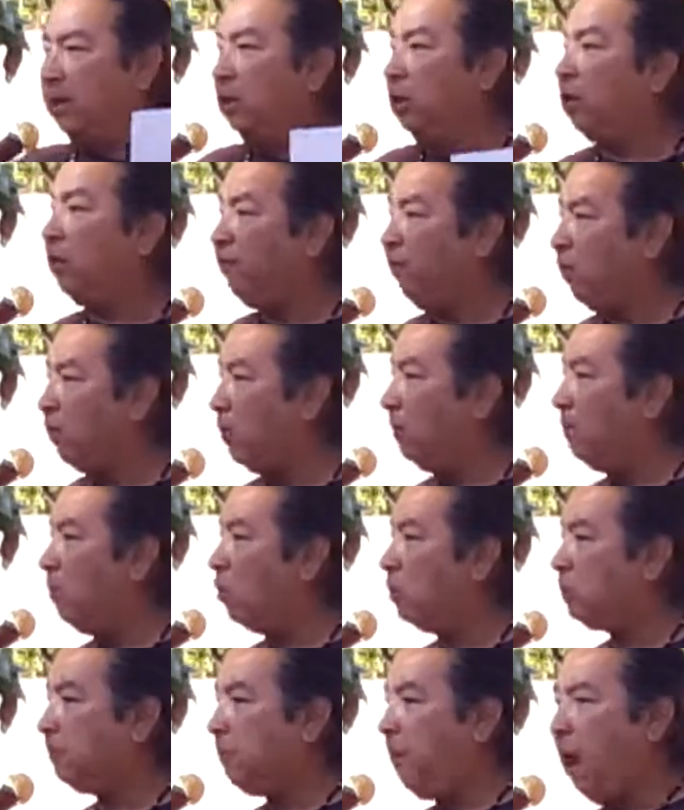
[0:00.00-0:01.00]
look for the
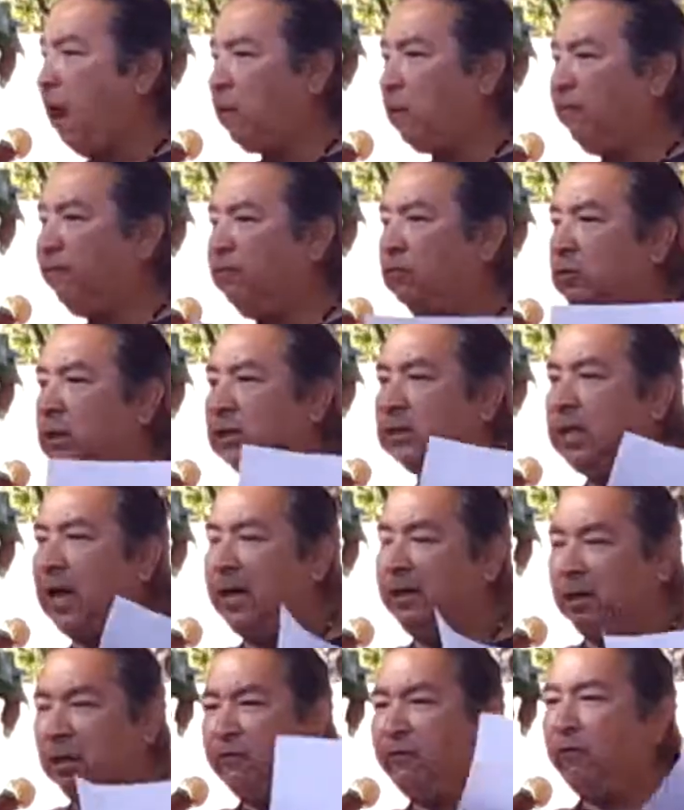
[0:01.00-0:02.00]
most powerful
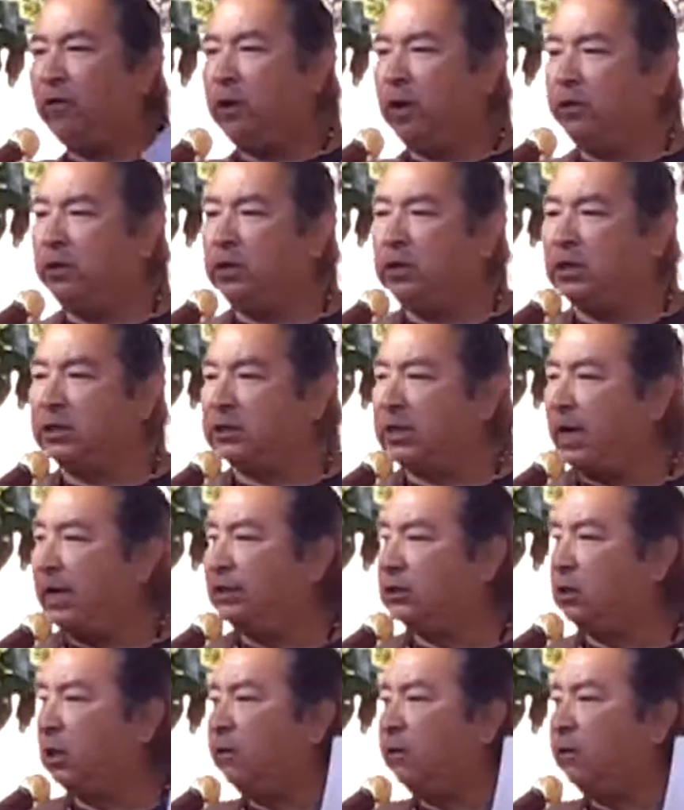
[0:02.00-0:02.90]
design. Look for other designs.